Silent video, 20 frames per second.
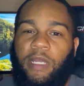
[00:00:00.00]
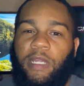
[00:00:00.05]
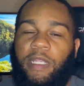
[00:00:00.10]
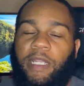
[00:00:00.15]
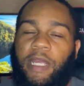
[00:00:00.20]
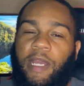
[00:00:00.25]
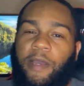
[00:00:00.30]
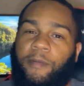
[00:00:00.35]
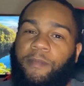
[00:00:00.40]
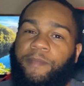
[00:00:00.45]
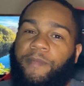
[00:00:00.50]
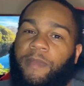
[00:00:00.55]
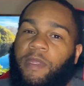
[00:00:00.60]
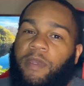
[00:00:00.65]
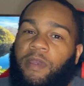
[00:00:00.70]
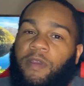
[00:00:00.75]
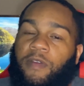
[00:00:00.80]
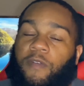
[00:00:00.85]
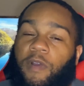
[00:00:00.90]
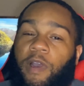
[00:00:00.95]
Now,
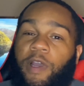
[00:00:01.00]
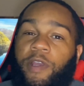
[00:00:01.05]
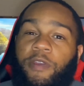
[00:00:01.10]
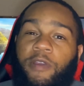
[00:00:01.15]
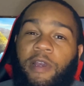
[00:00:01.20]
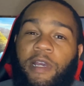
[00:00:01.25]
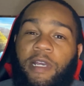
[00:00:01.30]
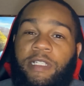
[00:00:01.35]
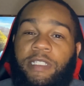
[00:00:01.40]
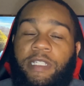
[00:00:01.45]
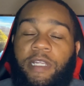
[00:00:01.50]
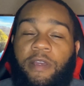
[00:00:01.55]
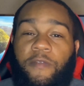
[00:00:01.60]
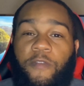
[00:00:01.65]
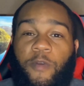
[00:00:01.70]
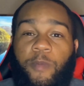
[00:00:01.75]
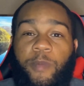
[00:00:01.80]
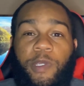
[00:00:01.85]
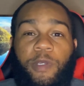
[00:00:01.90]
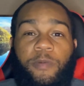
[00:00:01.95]
for all you guys that are
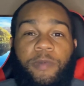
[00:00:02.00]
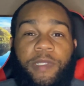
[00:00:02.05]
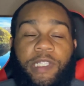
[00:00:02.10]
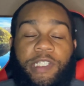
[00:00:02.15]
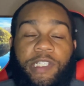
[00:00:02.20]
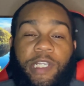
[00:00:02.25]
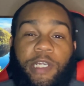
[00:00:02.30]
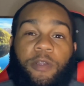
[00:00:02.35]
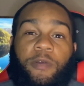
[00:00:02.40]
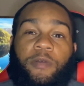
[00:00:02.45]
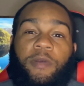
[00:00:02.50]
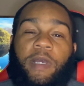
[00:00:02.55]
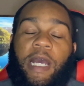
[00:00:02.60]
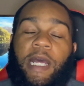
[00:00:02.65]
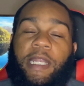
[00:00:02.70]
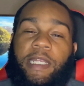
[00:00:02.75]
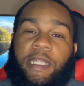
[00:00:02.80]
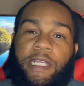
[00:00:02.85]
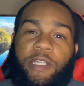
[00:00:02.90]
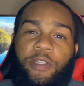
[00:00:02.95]
familiar with the channel,
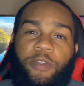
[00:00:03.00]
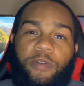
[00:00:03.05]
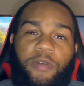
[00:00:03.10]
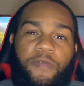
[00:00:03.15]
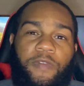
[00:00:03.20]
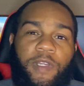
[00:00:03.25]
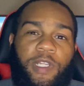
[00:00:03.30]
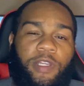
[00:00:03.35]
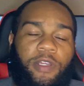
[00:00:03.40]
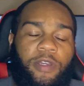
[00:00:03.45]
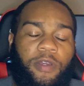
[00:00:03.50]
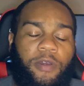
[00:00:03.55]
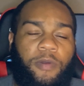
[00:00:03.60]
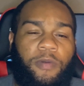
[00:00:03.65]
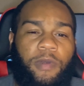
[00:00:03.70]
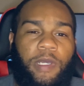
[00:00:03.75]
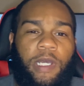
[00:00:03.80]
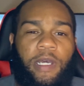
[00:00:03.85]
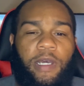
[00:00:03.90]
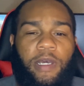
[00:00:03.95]
I did do a video
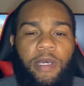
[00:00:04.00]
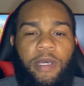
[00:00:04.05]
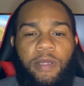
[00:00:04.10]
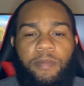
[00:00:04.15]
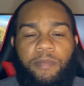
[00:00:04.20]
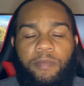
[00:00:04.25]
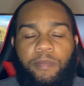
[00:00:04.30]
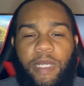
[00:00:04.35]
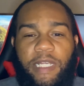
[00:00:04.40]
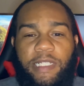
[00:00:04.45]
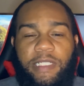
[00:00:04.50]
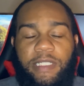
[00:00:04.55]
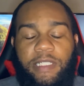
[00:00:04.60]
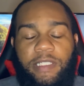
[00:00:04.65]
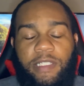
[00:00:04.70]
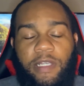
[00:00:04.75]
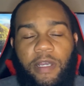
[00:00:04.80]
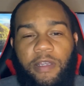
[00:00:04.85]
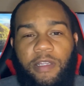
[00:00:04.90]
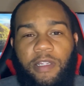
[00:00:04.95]
uh, basically
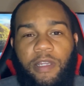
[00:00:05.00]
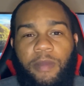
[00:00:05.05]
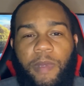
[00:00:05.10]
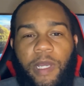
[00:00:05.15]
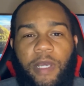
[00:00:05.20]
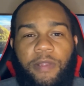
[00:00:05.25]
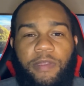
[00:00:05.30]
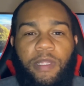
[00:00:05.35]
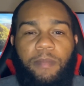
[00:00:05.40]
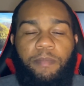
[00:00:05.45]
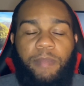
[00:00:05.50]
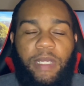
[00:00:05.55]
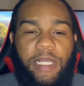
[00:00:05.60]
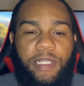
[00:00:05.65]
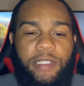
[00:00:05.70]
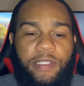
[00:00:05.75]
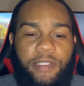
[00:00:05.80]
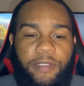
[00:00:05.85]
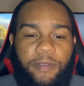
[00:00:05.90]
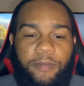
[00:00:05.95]
talking about the
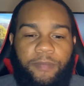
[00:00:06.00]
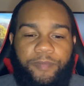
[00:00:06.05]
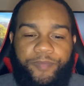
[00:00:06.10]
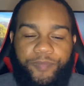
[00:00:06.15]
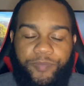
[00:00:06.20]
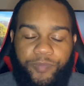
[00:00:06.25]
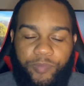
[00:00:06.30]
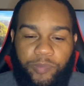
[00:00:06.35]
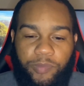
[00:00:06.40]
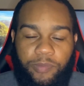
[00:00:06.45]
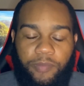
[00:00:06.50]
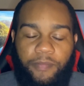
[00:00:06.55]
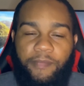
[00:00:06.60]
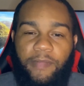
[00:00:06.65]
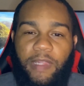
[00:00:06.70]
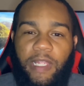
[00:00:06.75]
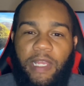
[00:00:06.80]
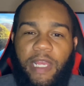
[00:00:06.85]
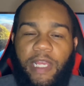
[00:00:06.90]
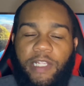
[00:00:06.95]
best
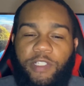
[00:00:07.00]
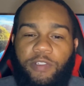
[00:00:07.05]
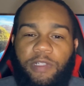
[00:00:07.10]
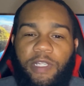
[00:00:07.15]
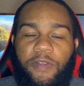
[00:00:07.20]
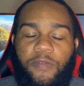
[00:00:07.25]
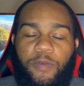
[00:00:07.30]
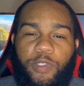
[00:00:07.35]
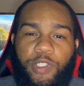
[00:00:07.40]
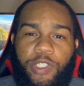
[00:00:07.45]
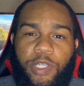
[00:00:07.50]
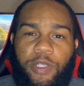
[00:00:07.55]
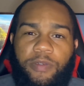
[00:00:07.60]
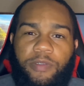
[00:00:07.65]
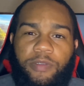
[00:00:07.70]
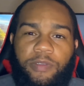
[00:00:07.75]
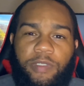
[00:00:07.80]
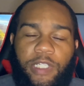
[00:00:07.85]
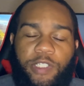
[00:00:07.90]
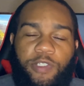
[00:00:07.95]
entry-level
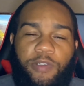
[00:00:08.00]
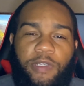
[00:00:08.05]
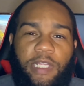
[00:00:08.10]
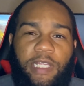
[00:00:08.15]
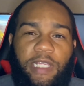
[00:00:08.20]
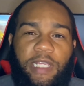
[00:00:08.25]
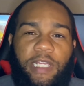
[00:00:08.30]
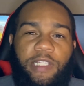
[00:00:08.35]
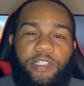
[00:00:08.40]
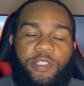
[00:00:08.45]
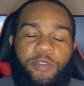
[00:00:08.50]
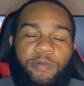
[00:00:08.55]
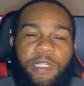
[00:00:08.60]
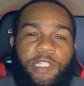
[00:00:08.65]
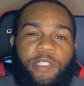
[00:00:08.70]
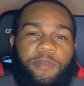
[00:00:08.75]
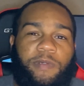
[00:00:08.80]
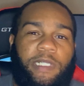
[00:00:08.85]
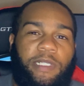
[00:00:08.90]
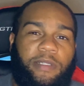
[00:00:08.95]
cert that you can get in
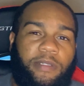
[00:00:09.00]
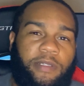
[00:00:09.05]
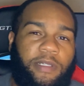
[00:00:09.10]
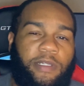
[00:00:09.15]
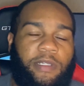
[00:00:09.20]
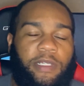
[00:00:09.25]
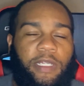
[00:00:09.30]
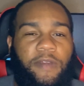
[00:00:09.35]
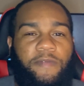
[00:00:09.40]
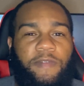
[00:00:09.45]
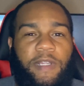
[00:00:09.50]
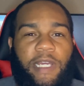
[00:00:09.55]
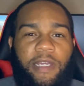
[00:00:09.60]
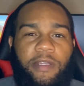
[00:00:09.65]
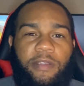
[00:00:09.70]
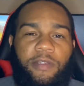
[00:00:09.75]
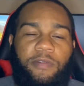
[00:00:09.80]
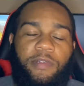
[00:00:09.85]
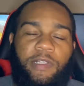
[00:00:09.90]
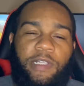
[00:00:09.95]
2020. If
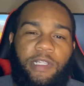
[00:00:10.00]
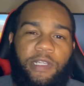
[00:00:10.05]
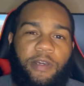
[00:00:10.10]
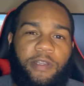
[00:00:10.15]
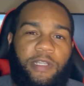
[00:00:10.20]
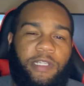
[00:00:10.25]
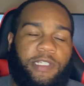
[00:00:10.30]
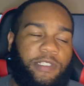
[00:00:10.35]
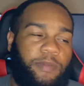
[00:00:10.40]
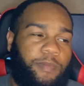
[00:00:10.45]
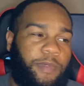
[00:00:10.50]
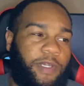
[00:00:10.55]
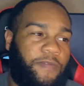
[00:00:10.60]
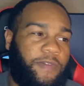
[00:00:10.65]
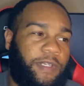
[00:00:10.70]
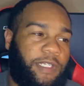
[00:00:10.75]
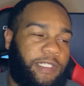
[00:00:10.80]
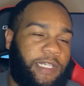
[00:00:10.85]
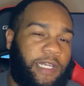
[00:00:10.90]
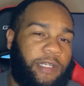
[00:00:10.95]
not, you can click on it, it's above
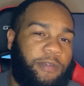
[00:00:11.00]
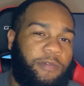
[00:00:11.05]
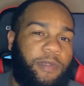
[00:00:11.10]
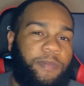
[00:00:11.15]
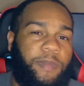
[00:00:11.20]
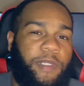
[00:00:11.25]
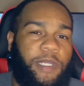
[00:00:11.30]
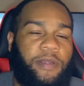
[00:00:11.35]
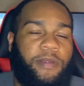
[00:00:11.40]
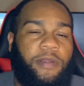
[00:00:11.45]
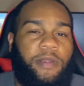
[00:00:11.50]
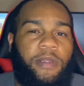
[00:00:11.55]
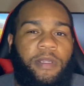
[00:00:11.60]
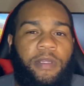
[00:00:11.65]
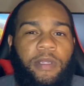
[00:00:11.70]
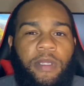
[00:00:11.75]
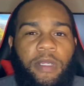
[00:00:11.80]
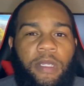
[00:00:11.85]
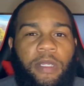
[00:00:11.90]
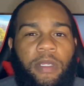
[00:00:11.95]
in the title up there.
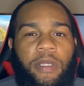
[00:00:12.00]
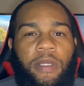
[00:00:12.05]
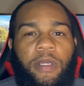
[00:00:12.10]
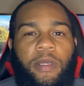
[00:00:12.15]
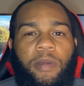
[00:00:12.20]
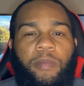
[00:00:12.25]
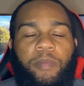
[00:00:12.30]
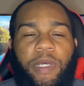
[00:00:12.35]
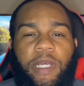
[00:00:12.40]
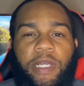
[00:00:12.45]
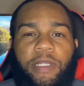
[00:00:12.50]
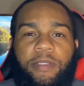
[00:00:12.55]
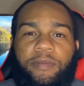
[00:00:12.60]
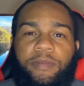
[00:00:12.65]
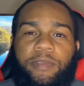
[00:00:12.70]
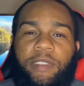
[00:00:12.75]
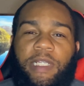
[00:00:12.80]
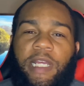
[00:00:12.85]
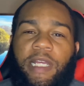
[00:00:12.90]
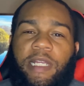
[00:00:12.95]
But
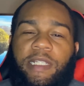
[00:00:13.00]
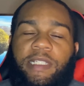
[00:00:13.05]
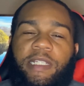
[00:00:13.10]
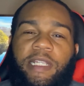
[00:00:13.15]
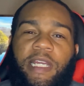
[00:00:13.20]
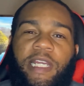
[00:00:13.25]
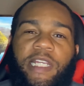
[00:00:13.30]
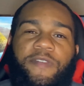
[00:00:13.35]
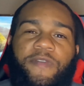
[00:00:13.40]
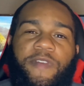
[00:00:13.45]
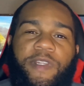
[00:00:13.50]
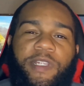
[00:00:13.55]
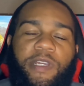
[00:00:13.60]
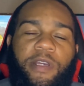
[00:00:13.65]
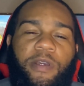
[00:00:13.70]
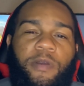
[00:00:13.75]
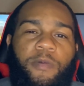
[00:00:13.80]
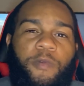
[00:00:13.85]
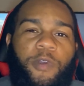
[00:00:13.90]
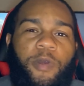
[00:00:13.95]
in today's
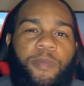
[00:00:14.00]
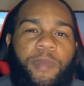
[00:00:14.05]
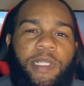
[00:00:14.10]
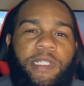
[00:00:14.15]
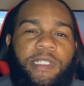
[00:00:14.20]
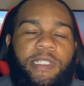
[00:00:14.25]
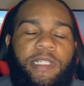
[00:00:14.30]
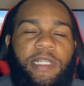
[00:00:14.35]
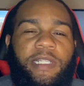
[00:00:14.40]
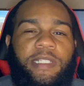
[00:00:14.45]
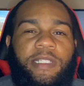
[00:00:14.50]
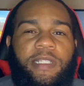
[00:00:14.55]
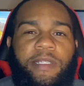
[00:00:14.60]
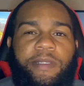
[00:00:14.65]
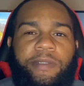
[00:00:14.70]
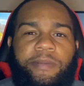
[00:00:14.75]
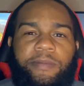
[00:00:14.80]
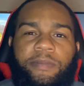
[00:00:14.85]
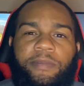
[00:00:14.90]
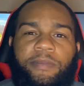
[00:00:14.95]
video, we'll be discussing